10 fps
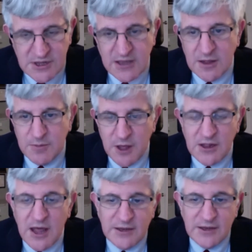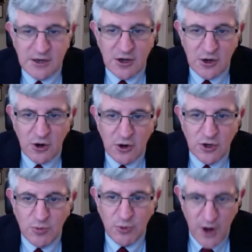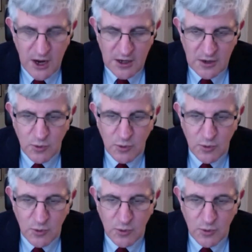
like a clot that can occur in your brain,